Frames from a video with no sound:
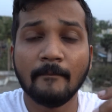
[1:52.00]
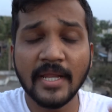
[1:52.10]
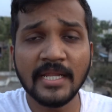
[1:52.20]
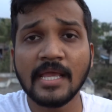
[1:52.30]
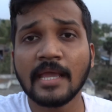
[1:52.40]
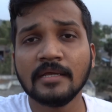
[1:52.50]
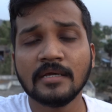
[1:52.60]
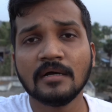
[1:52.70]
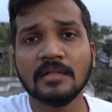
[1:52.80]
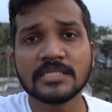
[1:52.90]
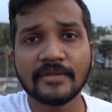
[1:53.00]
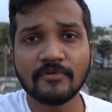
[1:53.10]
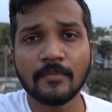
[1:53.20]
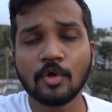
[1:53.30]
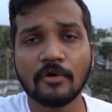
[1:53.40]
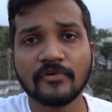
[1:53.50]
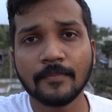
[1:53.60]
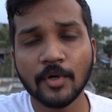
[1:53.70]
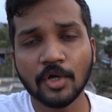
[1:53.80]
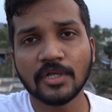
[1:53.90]
Many young girls and women of
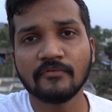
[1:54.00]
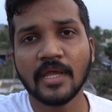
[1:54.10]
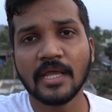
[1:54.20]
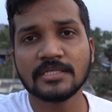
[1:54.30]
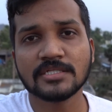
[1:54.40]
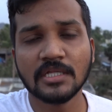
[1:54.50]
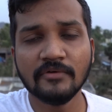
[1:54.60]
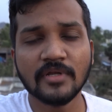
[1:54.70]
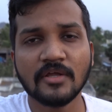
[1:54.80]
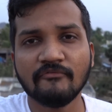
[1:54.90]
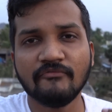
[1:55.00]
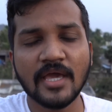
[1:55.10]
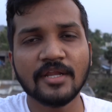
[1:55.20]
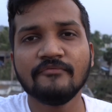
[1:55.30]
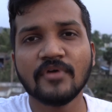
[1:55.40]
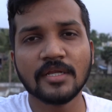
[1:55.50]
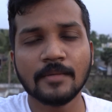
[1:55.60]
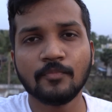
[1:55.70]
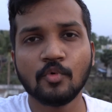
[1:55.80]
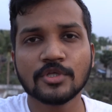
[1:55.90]
reproductive age live in a very, very
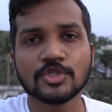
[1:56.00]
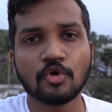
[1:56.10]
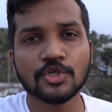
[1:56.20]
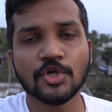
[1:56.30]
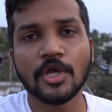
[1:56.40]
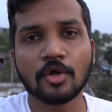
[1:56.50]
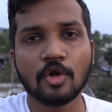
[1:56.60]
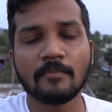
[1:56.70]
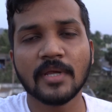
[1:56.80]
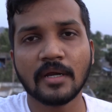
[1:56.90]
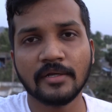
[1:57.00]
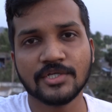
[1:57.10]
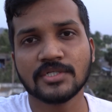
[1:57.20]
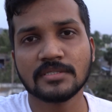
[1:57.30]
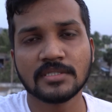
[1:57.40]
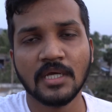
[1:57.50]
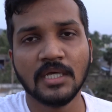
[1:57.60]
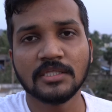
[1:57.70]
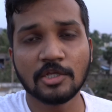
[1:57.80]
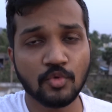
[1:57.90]
poor socio-economic conditions.
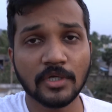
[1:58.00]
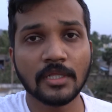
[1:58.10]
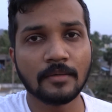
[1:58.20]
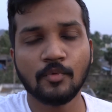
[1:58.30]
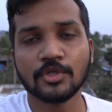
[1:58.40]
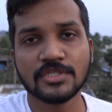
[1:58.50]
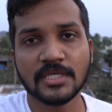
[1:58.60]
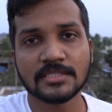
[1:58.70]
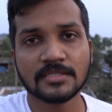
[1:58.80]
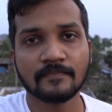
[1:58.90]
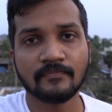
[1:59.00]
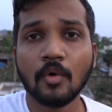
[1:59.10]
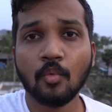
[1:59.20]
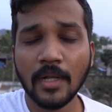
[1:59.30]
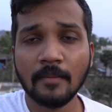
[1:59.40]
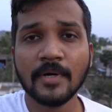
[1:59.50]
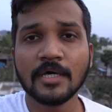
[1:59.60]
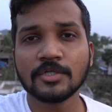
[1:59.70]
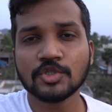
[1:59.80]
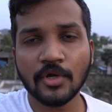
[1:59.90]
That is what a report says.
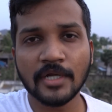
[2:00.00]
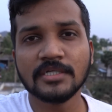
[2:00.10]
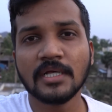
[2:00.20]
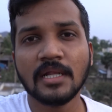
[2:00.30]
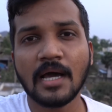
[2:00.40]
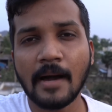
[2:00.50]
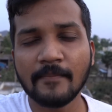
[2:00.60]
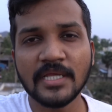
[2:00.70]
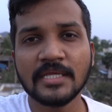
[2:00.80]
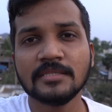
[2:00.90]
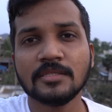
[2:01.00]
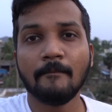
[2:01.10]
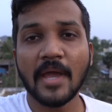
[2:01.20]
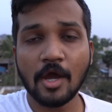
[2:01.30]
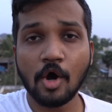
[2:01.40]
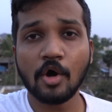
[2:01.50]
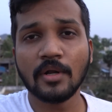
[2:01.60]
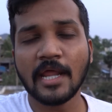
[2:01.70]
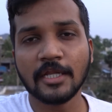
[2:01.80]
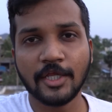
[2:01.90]
Wilbur, Torrendel, Hamid,
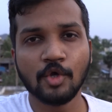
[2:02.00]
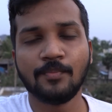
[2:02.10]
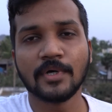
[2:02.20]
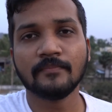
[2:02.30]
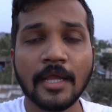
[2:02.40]
Mahon and Cooper.